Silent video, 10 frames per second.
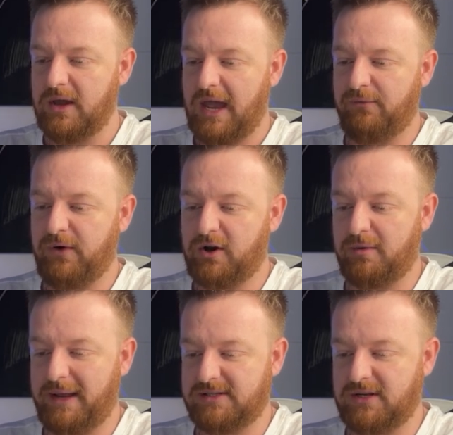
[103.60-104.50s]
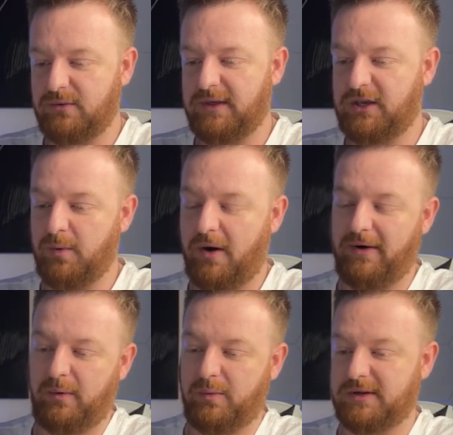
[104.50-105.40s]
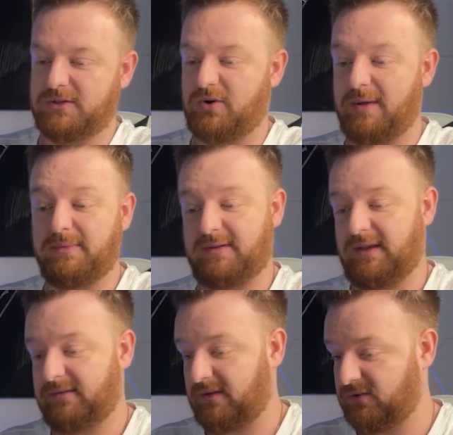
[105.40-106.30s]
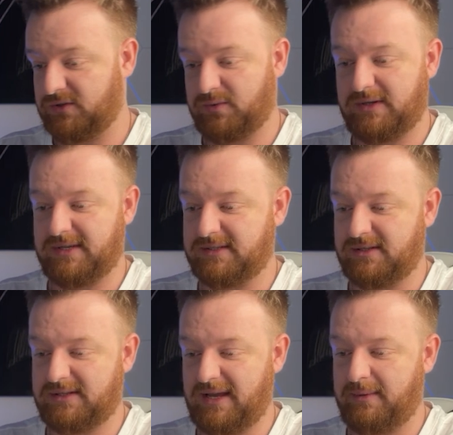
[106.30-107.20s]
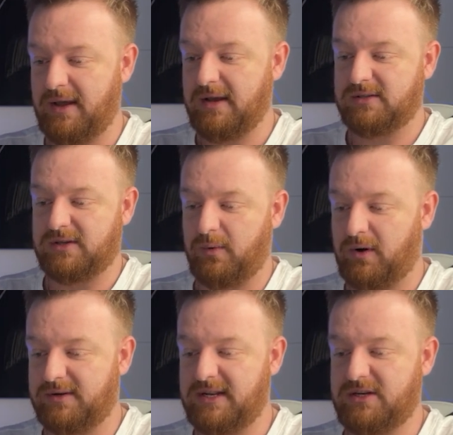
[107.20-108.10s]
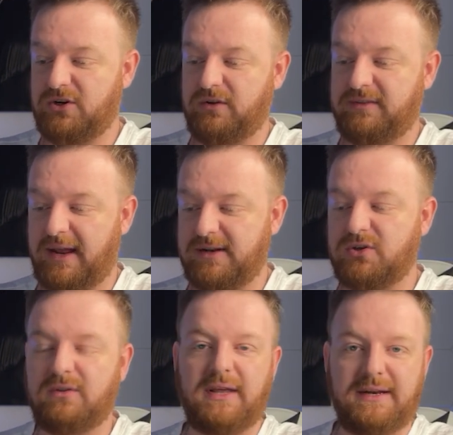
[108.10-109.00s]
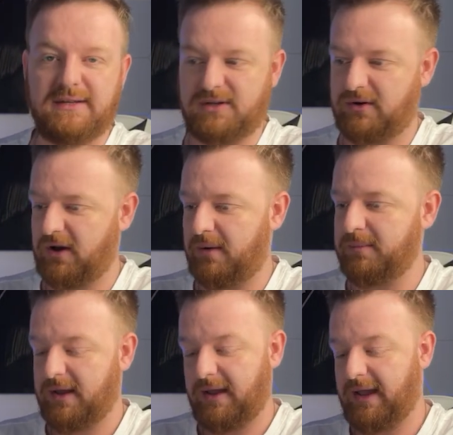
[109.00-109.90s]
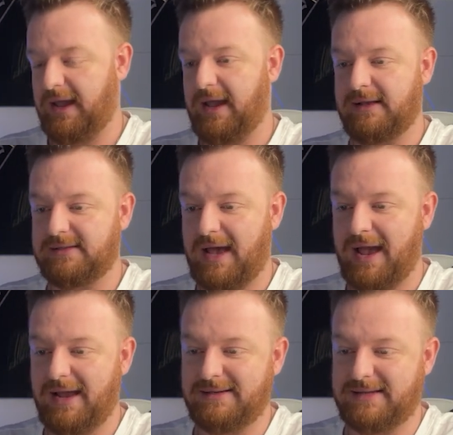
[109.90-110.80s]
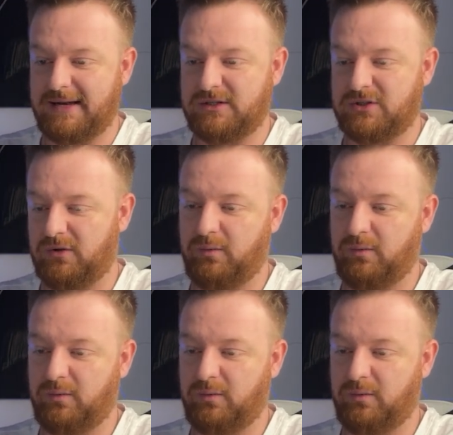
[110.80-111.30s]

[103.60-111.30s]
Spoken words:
if we come into the URL we want to scrape, does what it says on the tin. So we've got digitaldentalleaders.com. It is a dental